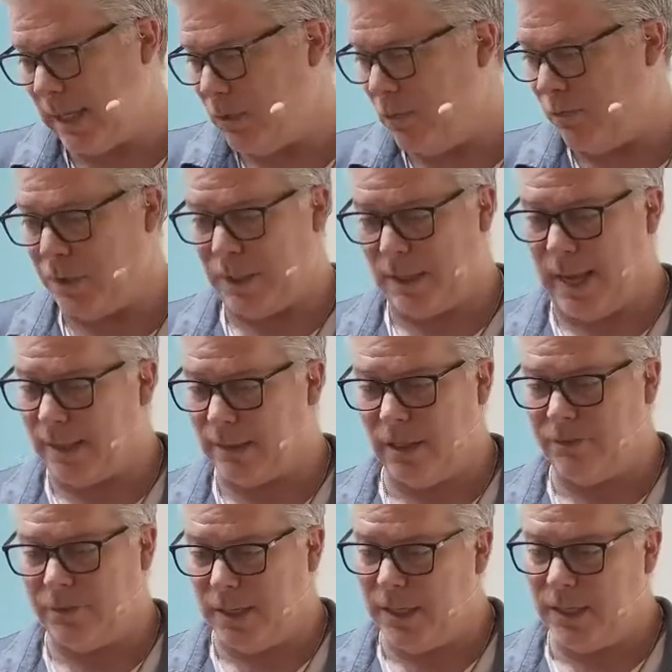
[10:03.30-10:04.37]
because I don't feel like I
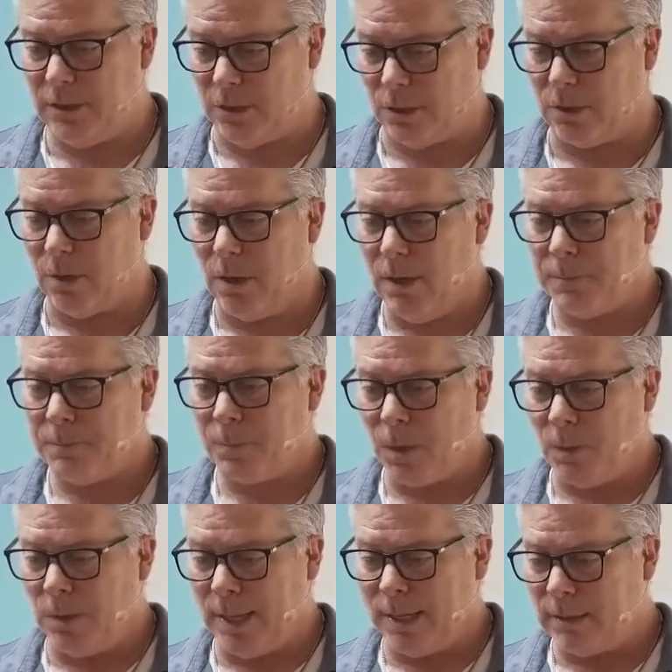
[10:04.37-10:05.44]
live in either.
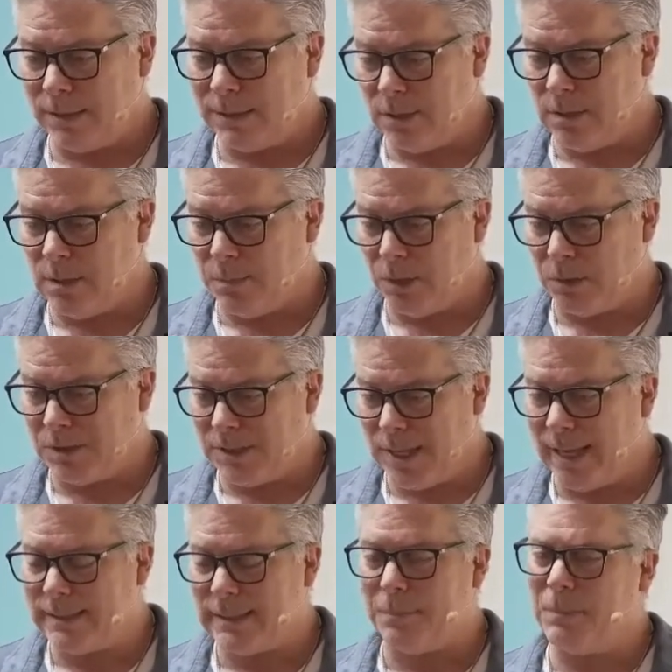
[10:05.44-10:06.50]
When I listen to both
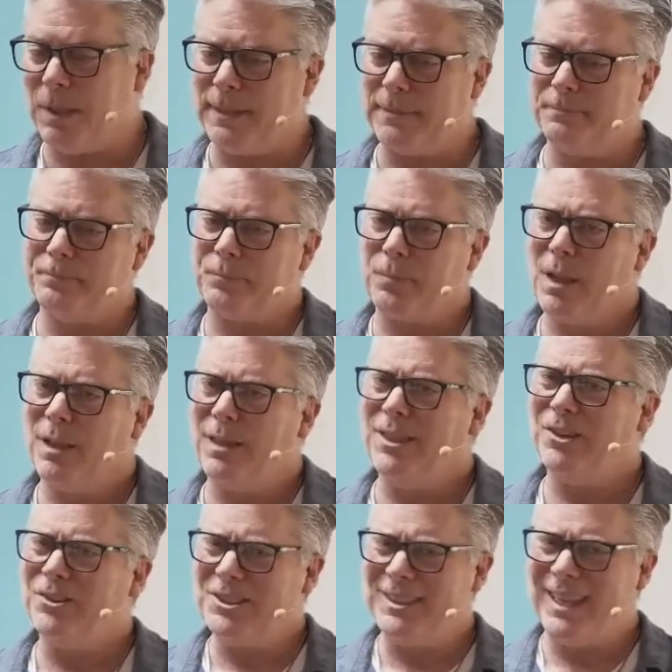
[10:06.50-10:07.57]
sides, I'm like,
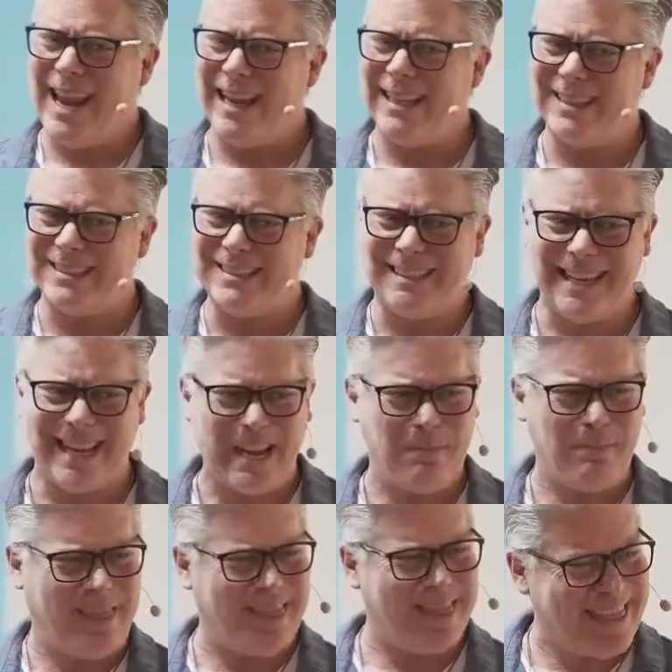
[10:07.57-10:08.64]
they're saying the
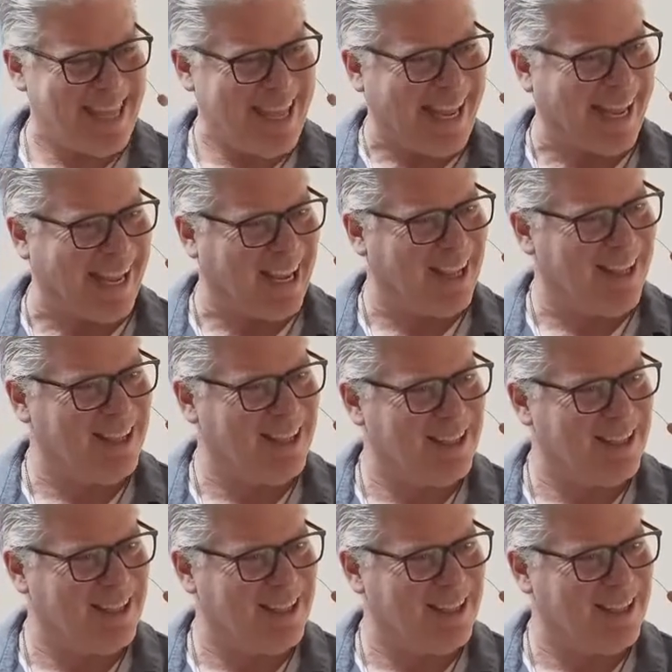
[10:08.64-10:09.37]
same thing.